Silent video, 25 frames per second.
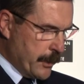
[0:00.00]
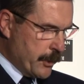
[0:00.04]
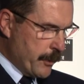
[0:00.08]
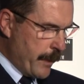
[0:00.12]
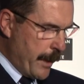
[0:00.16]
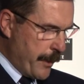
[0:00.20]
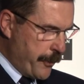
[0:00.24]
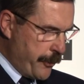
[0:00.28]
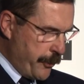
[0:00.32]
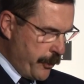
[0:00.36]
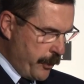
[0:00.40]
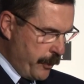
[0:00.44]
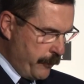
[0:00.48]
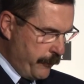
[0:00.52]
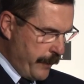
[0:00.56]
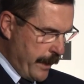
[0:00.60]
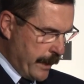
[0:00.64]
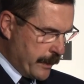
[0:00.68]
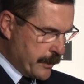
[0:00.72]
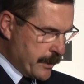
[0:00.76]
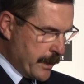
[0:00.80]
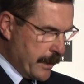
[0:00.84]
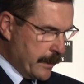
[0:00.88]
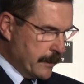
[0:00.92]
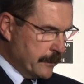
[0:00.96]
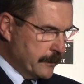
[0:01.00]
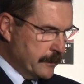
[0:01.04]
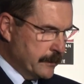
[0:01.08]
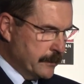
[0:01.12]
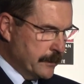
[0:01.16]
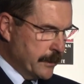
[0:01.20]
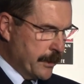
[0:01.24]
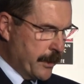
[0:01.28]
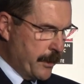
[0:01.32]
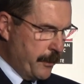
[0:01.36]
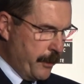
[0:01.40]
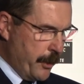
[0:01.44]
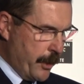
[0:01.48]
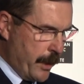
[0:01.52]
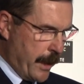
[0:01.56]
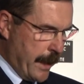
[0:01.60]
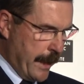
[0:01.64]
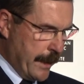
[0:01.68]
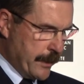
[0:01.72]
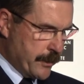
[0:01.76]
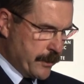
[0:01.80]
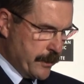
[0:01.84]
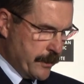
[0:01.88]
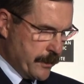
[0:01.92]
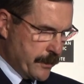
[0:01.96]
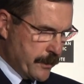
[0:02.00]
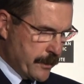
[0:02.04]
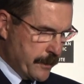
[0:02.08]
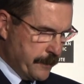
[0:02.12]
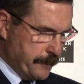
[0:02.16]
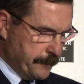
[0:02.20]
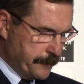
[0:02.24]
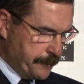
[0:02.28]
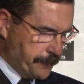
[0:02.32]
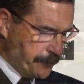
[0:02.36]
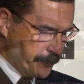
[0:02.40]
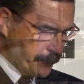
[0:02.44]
To our third vector, communications.